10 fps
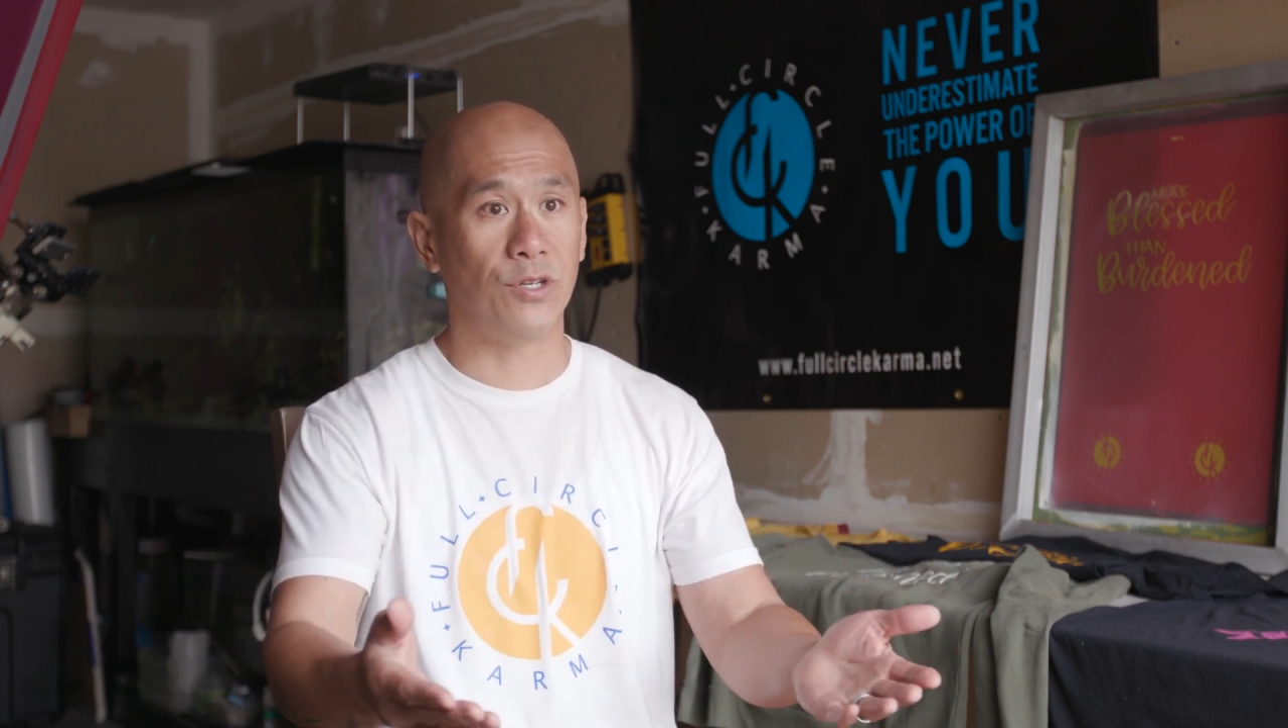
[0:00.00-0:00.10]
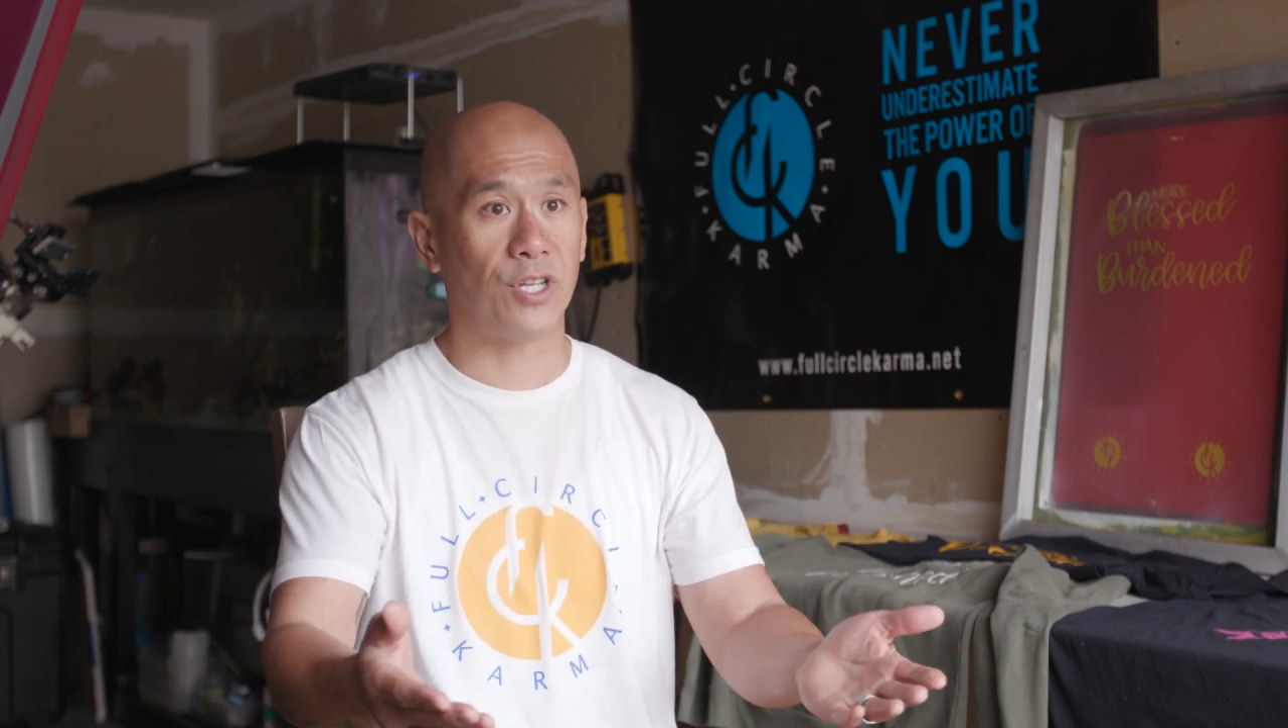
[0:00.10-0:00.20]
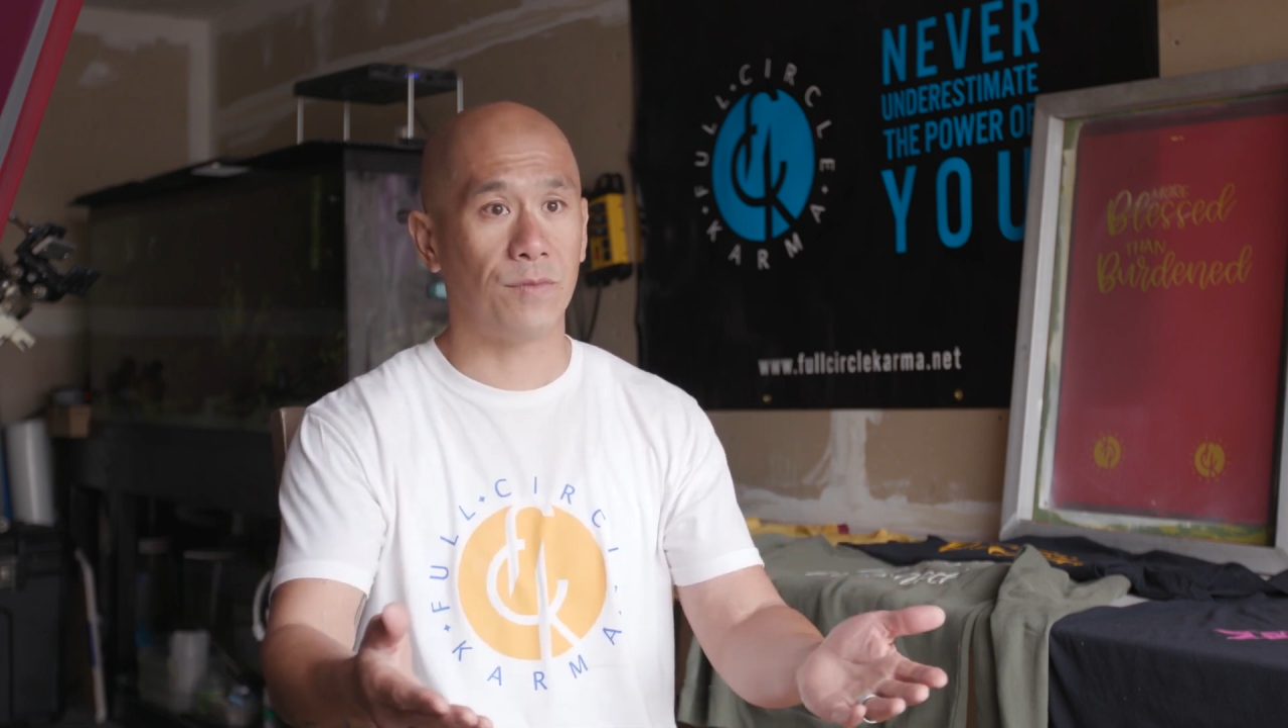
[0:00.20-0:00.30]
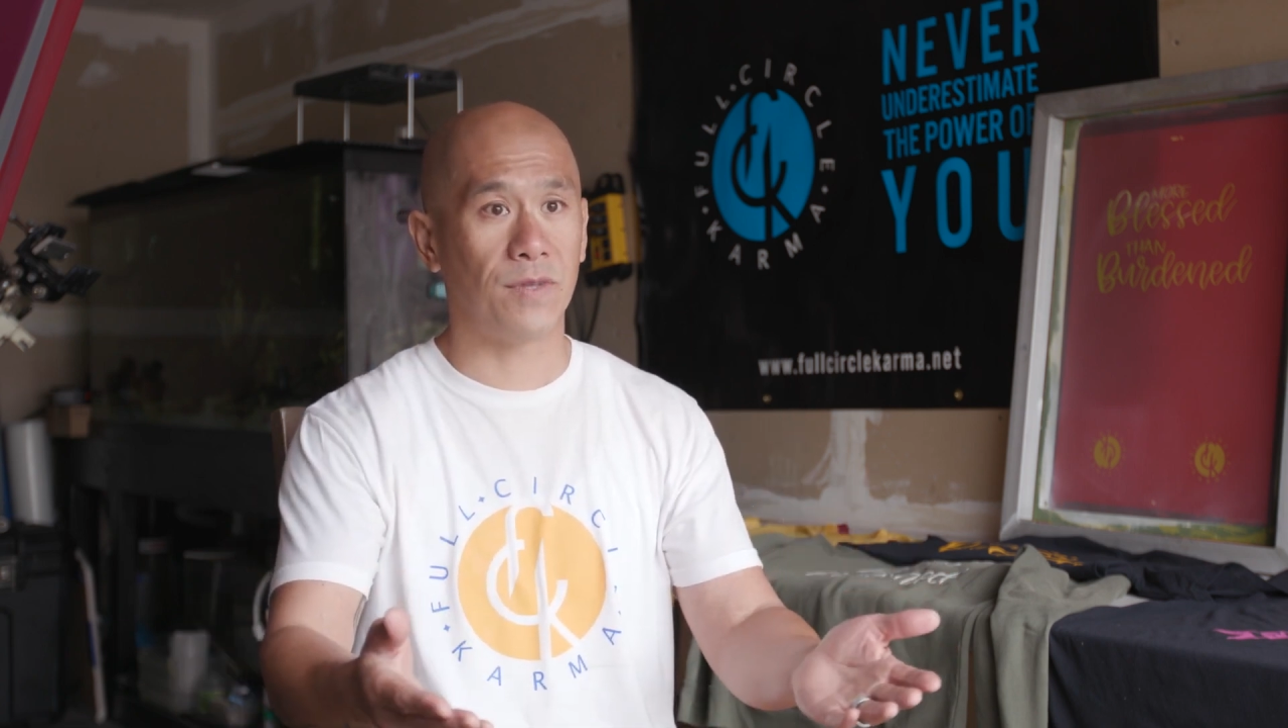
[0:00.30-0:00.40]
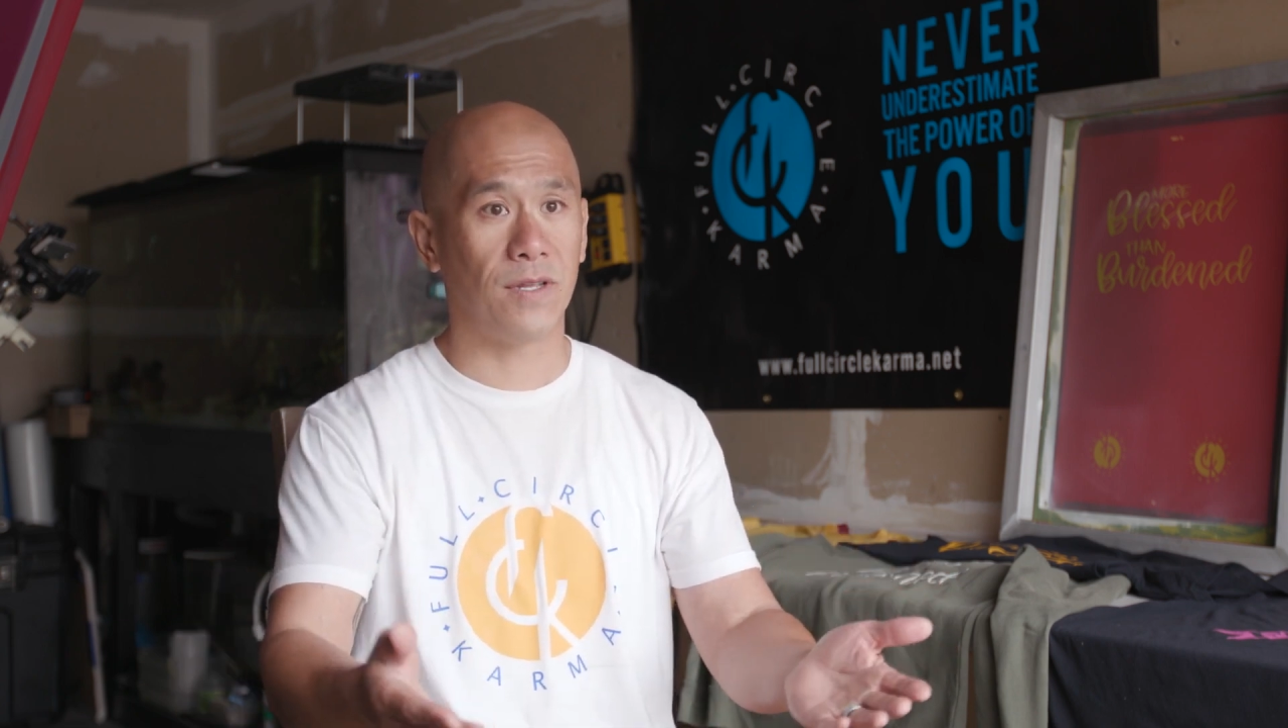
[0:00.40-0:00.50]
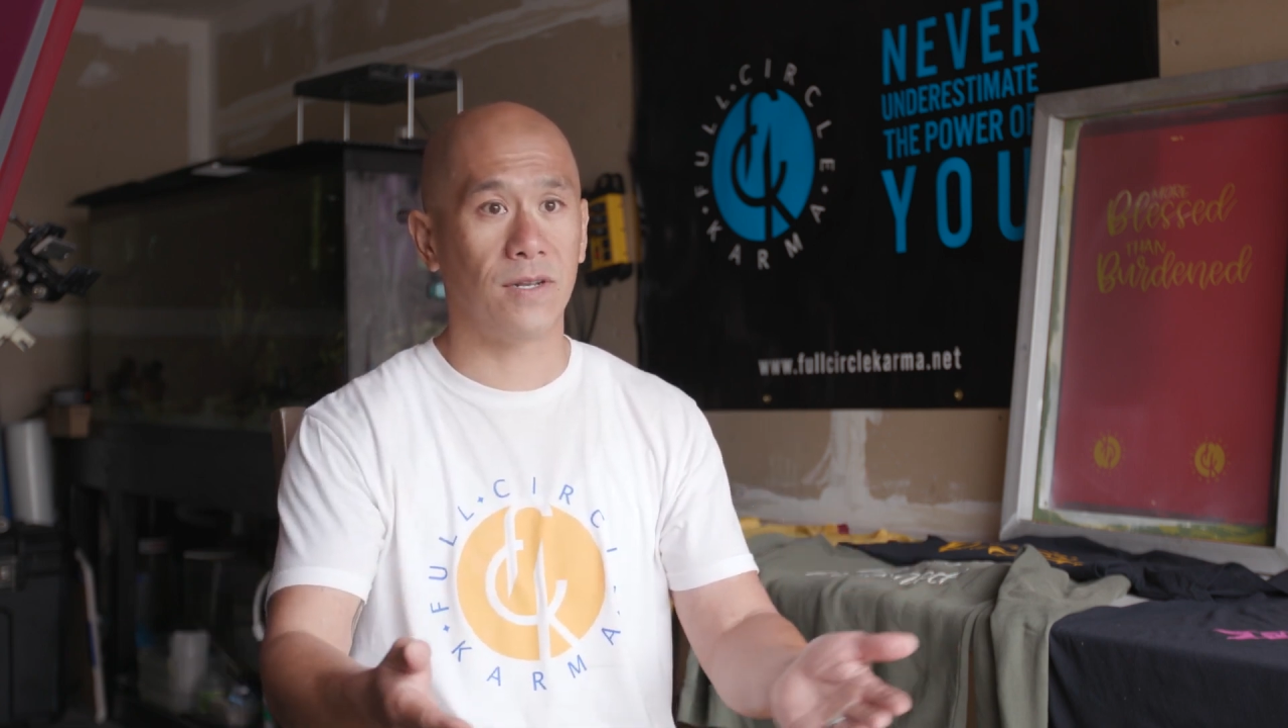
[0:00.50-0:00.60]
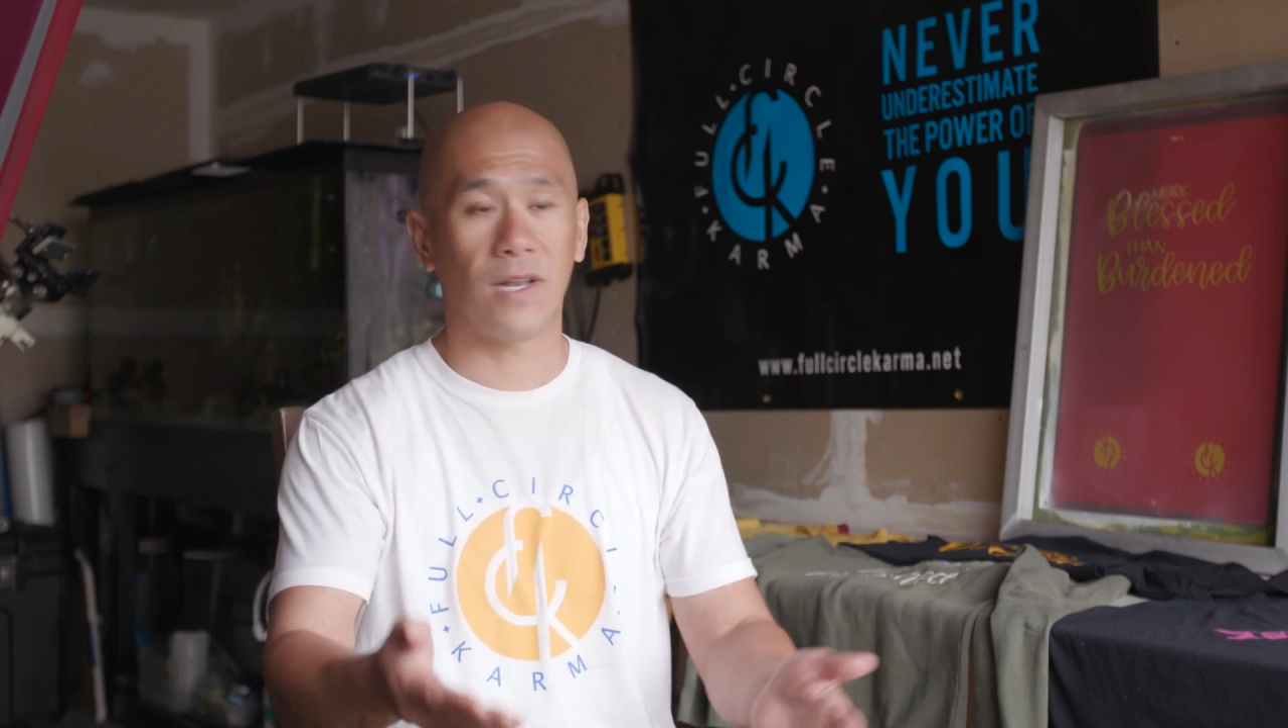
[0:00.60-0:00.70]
something,